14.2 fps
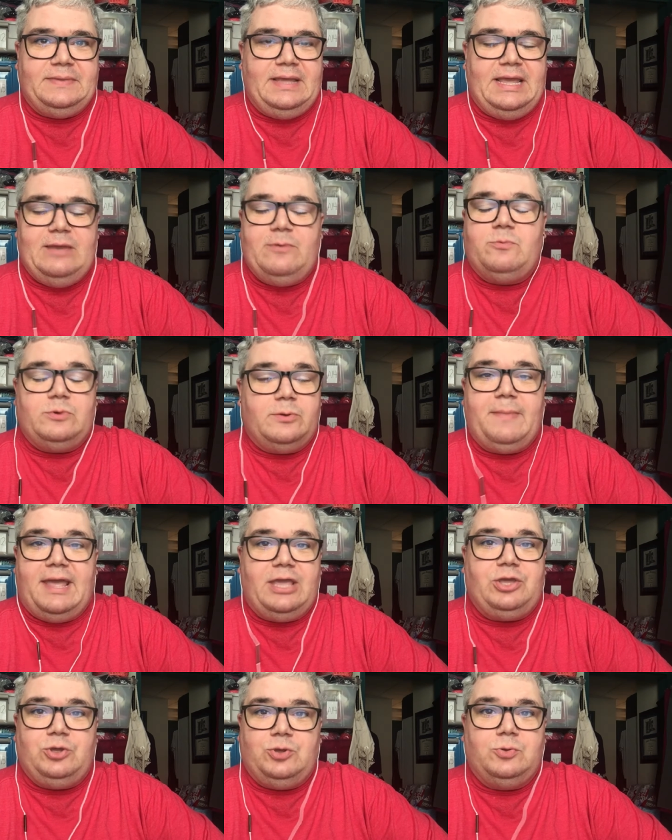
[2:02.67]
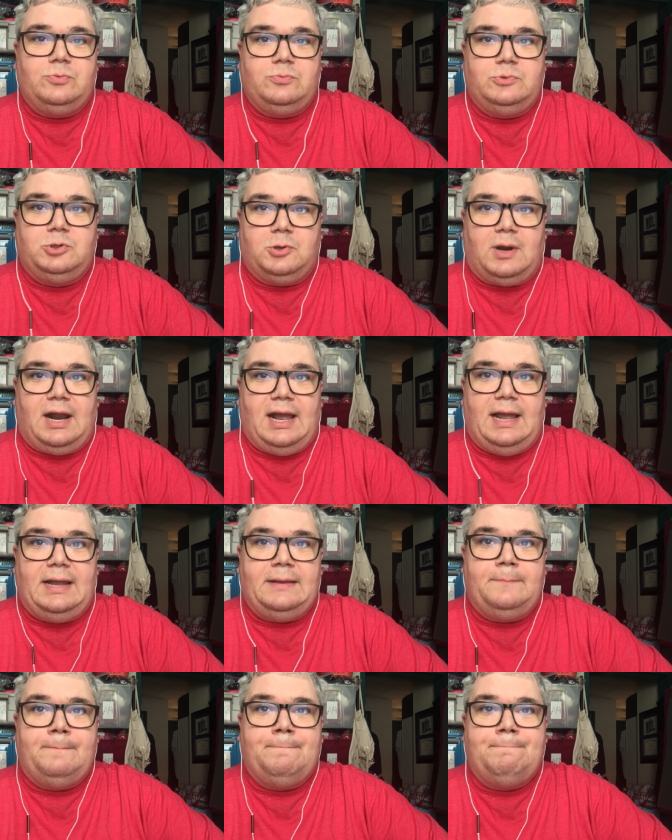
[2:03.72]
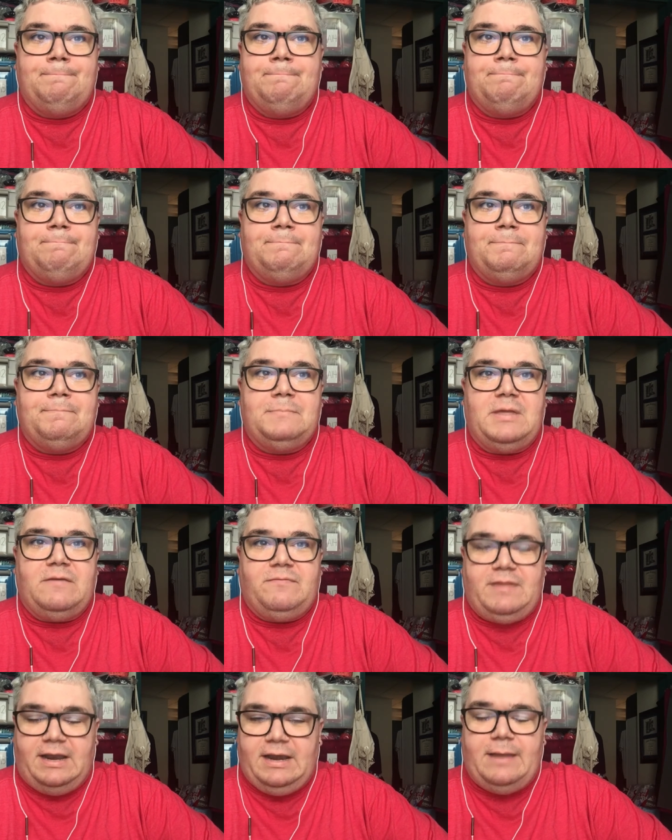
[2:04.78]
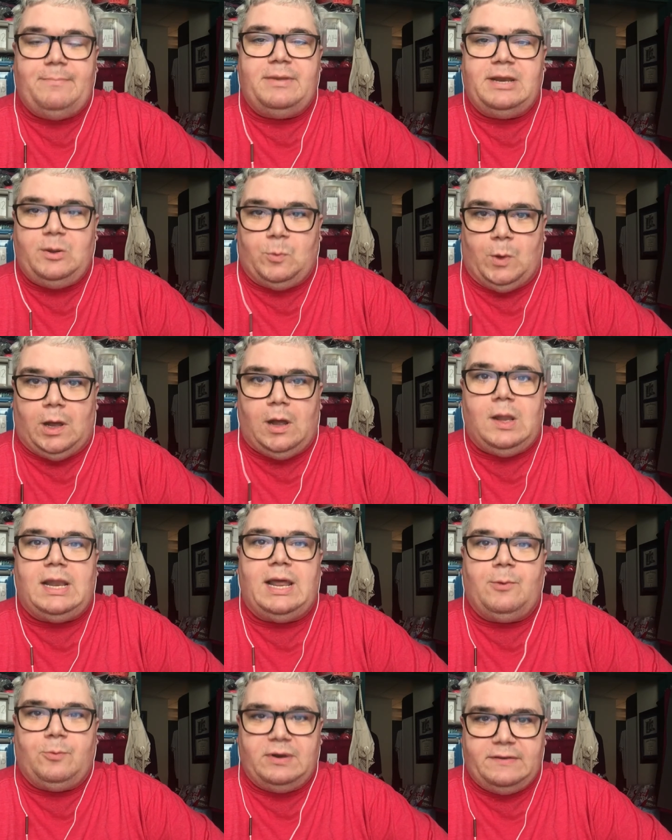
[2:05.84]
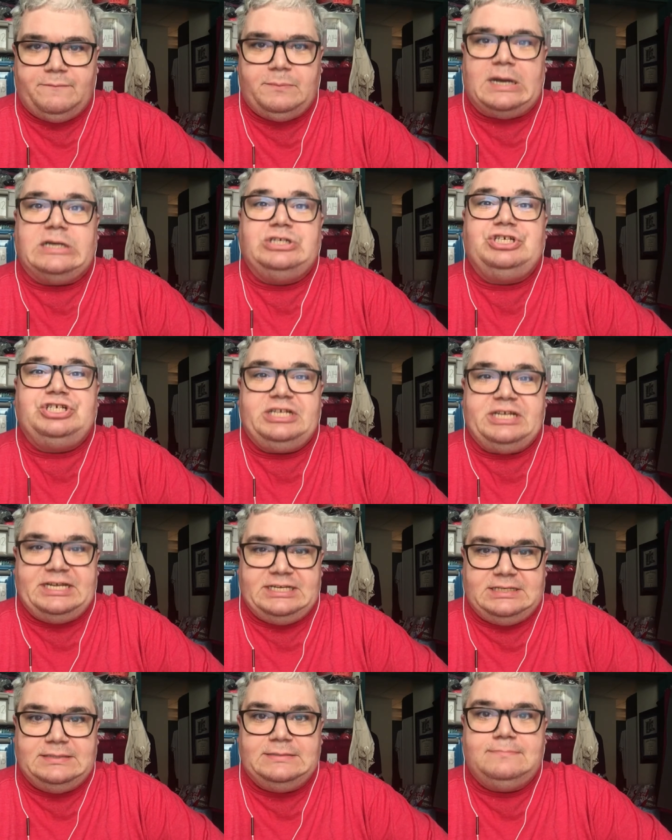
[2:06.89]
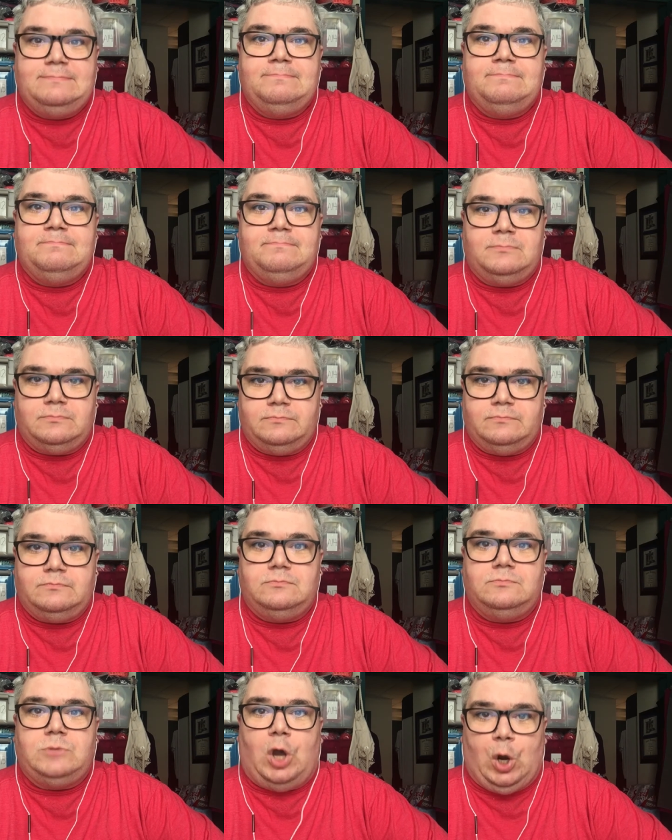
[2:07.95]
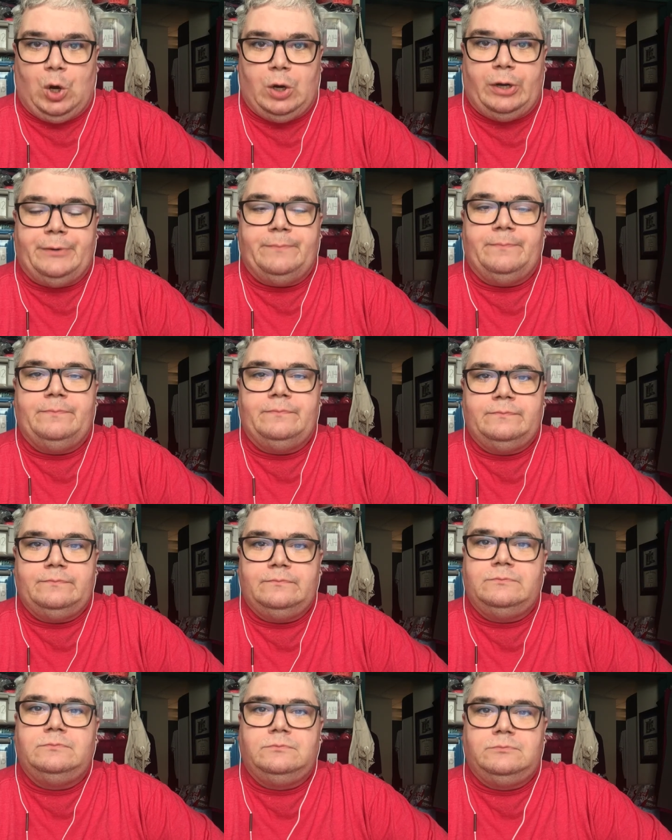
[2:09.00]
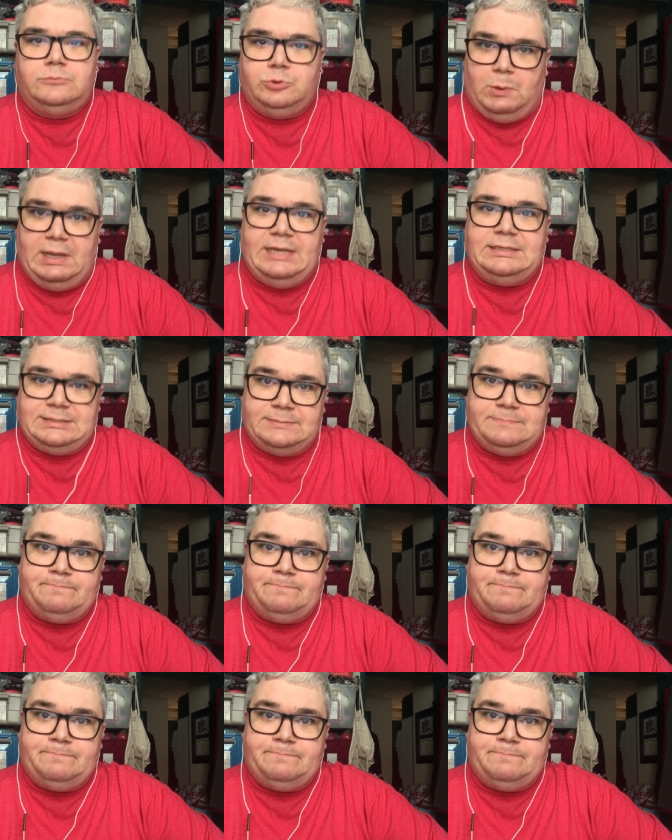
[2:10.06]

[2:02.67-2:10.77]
It will make you cry. If there had been a wall, I would have punched it hard twice.